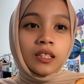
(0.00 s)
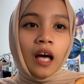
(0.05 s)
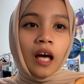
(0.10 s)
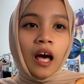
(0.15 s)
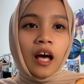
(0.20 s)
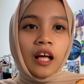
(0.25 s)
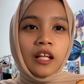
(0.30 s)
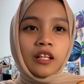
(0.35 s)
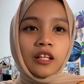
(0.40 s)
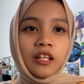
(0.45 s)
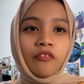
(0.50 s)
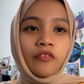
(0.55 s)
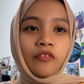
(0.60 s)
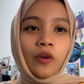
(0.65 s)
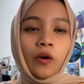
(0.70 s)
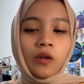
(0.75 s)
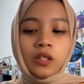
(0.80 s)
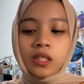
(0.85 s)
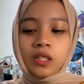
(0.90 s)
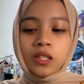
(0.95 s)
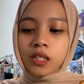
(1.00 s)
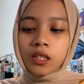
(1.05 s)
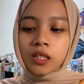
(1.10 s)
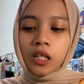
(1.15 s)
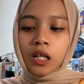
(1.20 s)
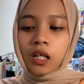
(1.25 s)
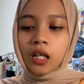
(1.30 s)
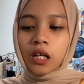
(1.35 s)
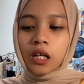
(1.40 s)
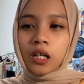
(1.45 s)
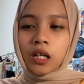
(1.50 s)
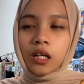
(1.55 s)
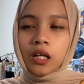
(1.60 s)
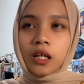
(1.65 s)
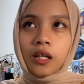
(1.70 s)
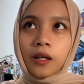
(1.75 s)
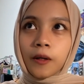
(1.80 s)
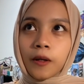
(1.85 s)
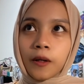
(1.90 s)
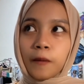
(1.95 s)
and of course
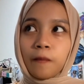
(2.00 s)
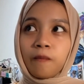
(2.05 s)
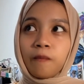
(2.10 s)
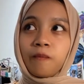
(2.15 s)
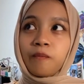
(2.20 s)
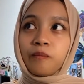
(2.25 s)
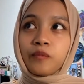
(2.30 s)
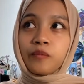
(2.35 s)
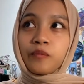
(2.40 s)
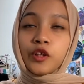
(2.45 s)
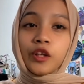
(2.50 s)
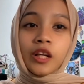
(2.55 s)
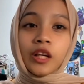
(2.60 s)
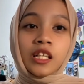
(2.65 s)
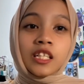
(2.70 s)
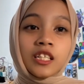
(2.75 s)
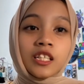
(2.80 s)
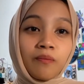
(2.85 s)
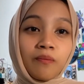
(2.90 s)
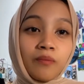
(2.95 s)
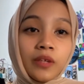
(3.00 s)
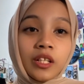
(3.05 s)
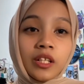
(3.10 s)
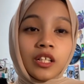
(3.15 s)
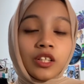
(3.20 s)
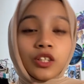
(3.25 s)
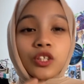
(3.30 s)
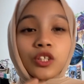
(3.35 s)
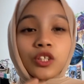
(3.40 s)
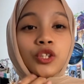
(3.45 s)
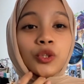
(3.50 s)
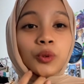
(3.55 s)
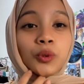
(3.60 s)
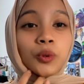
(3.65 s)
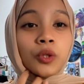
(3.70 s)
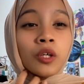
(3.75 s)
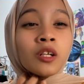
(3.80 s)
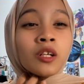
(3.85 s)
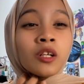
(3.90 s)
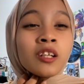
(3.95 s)
you can submit it to
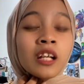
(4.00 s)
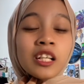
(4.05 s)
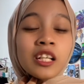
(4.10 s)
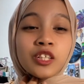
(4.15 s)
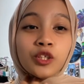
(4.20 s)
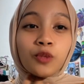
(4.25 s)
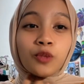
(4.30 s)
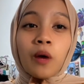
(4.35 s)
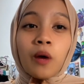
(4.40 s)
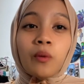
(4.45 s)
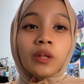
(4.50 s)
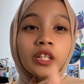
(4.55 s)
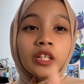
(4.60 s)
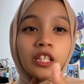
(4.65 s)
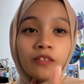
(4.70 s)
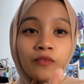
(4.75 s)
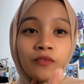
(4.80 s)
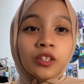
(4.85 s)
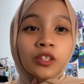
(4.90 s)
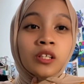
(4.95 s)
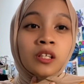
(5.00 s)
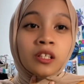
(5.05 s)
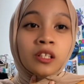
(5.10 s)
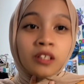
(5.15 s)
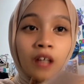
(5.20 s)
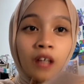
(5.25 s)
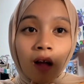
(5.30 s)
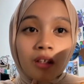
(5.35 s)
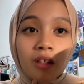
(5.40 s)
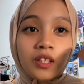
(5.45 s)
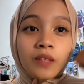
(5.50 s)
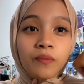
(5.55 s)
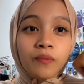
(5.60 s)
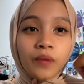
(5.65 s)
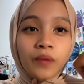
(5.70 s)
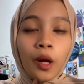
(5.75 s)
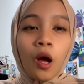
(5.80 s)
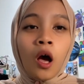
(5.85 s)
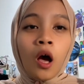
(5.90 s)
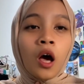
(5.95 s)
Google Classroom. I will give you the details up there.